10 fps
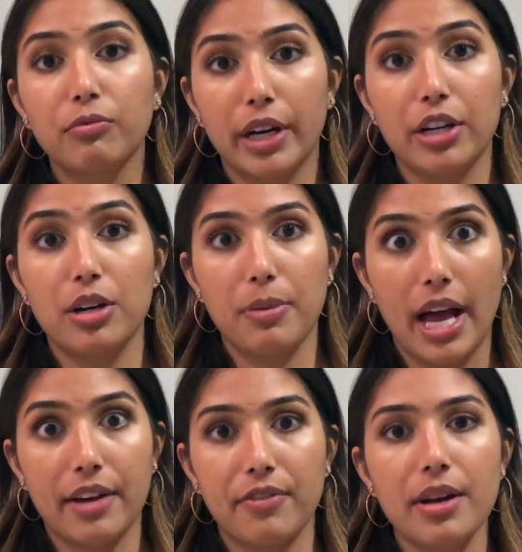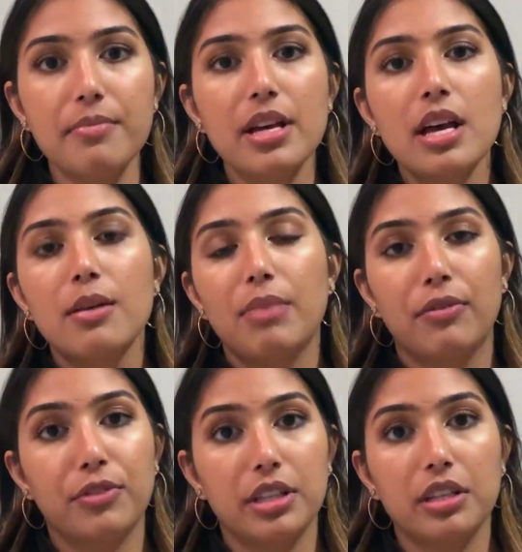where you're applying from,
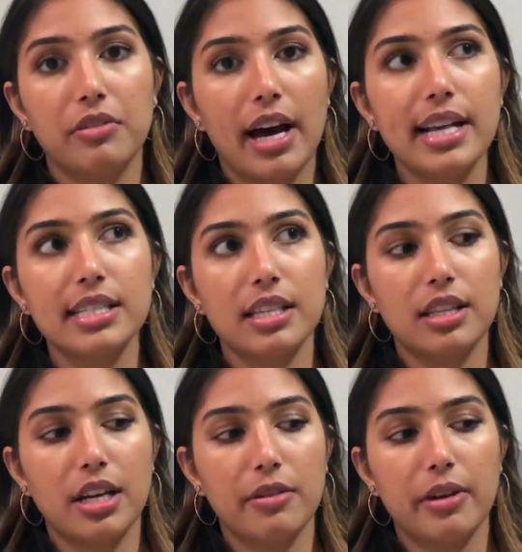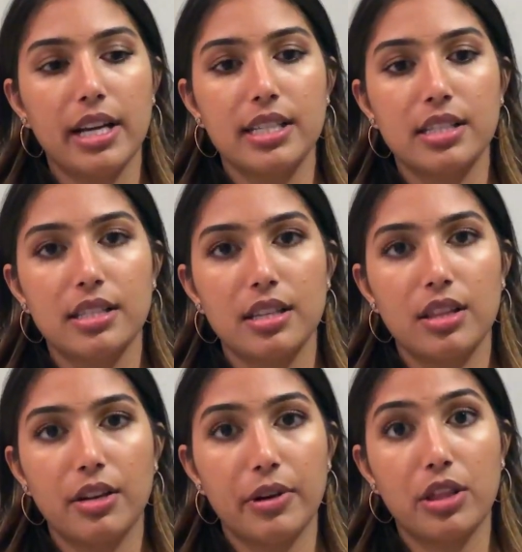but for the US there
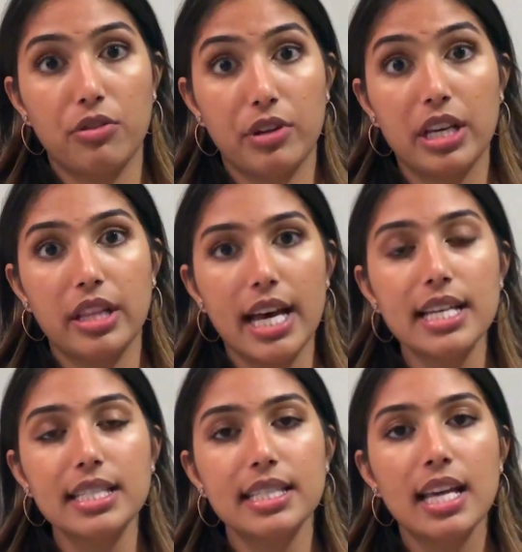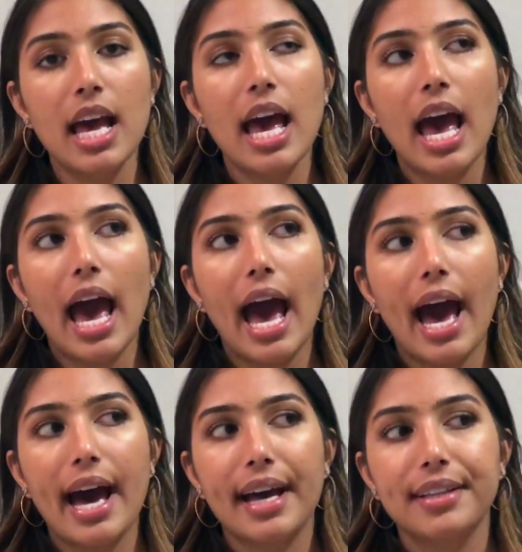were 3 lists,
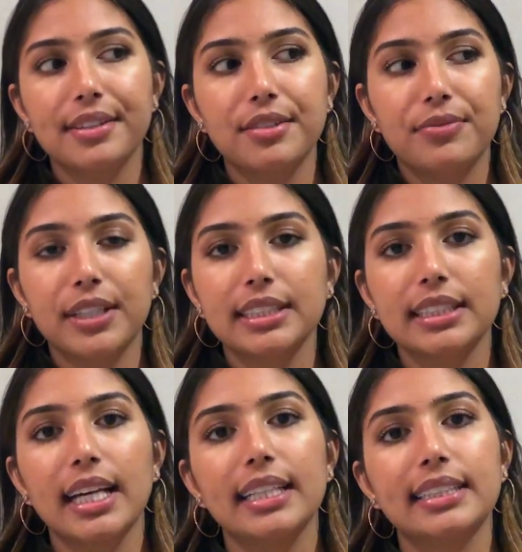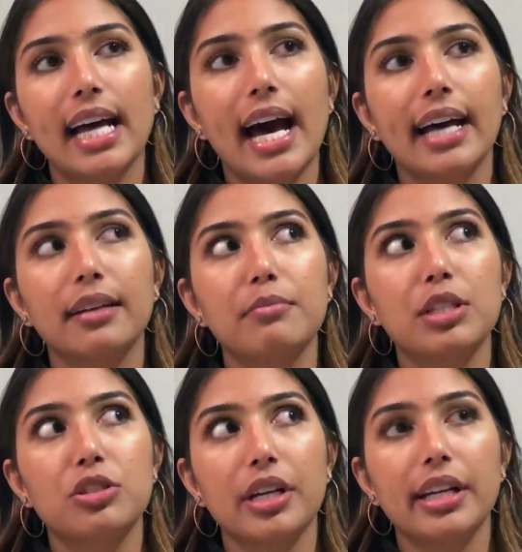and the first list had
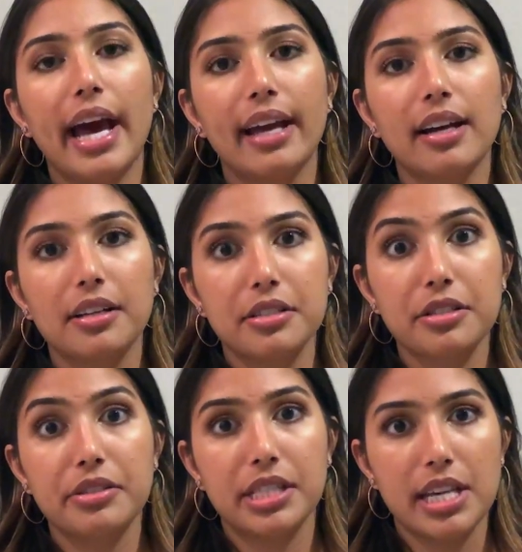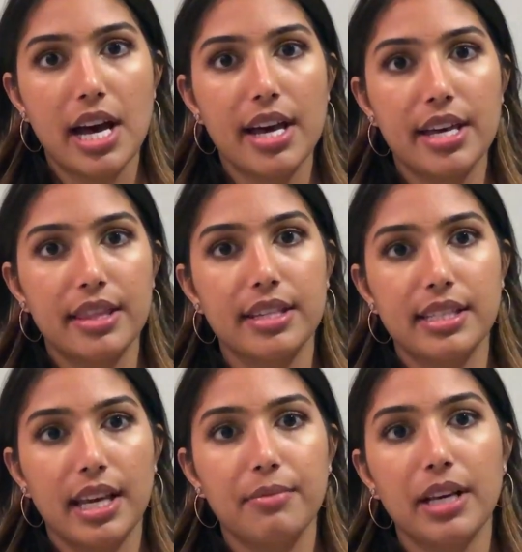Madrid and Andalusia in the
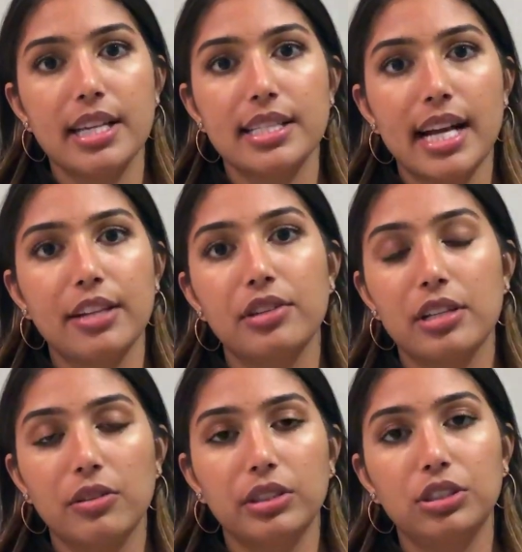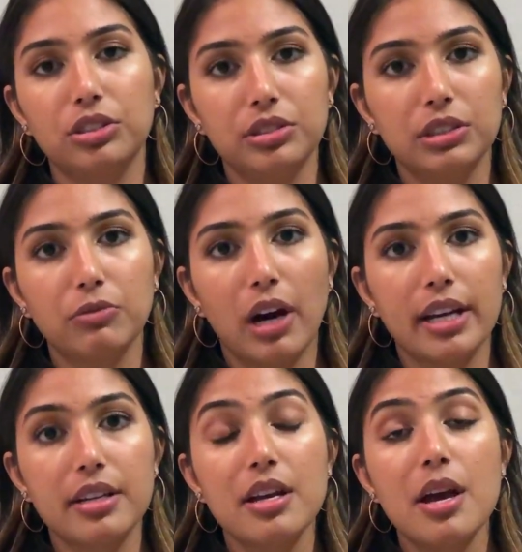same list, and you can only choose
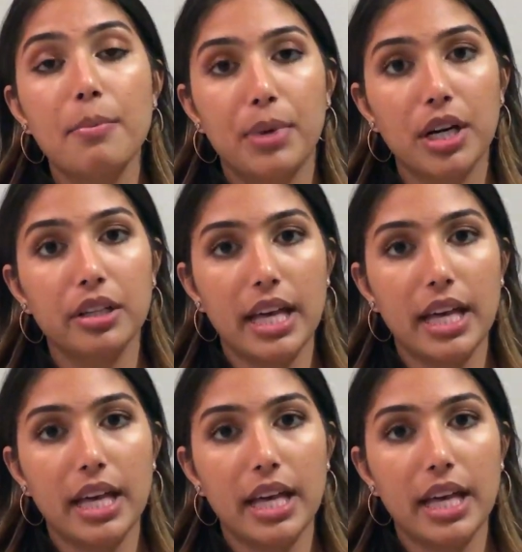one per